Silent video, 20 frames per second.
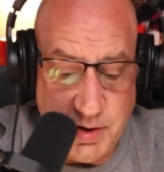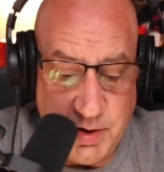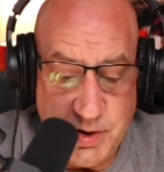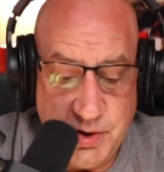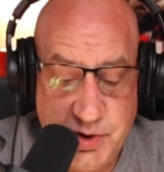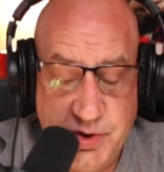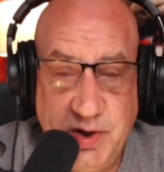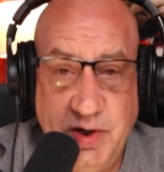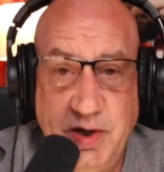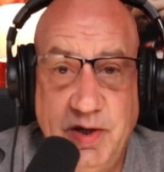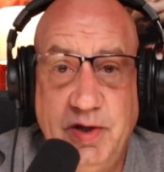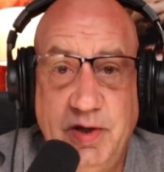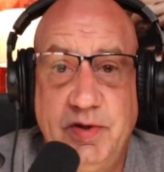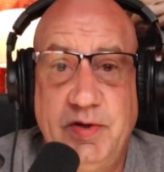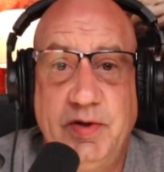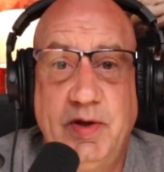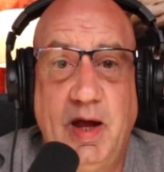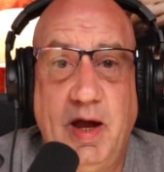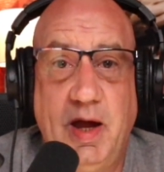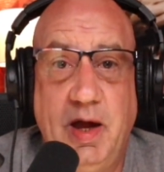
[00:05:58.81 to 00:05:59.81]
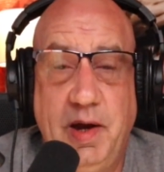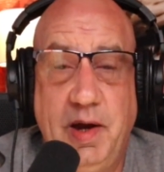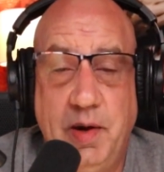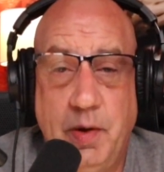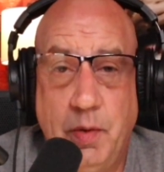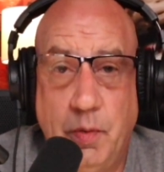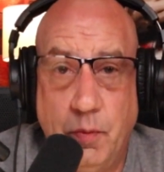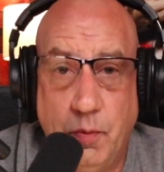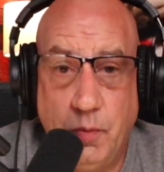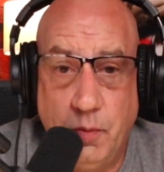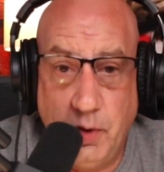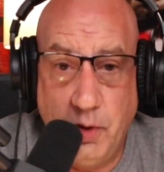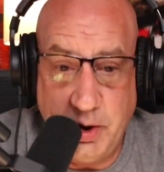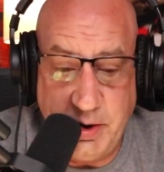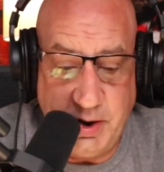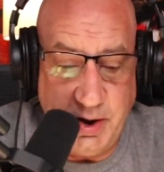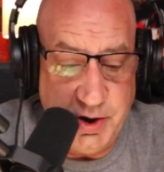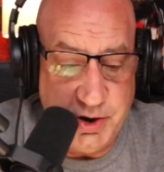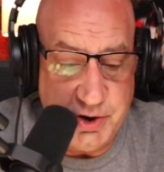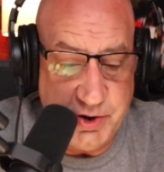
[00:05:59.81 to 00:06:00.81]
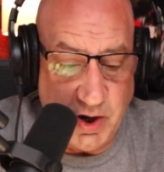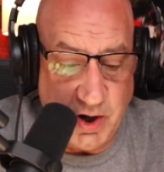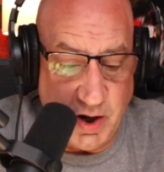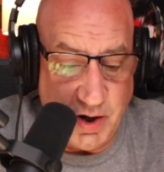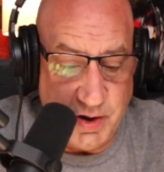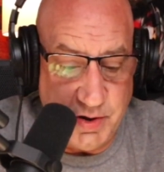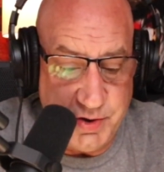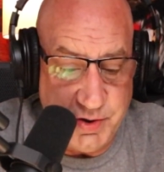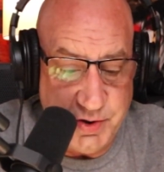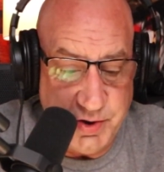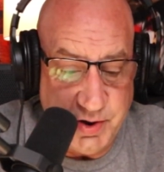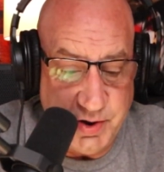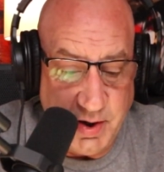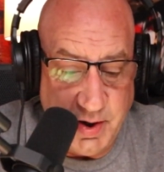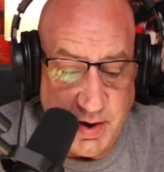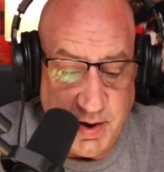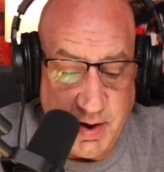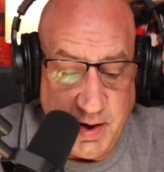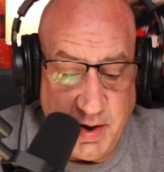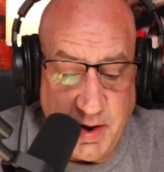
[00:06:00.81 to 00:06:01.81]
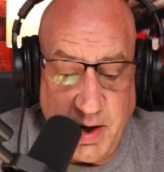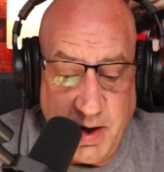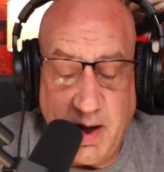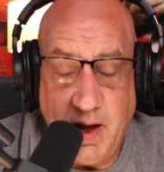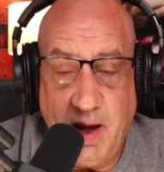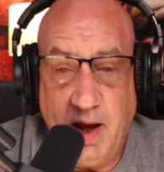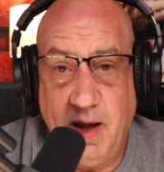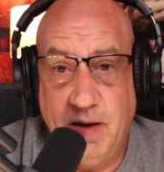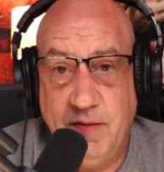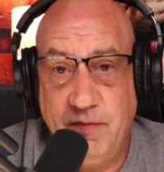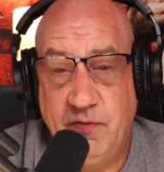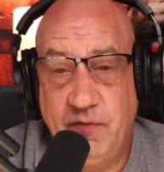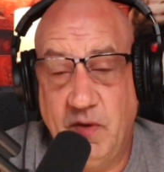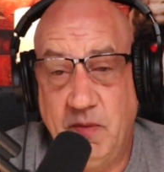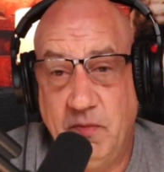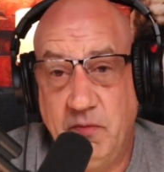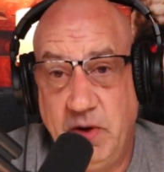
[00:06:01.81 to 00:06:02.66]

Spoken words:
She's a rookie judge, and from